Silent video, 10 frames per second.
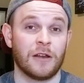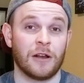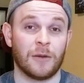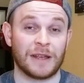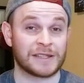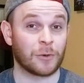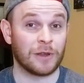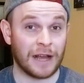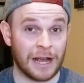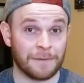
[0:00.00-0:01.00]
That's the way
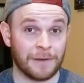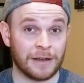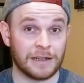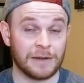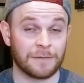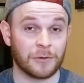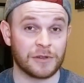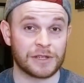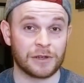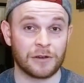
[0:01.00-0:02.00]
that I find an
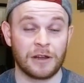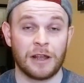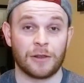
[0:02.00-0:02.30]
influencer.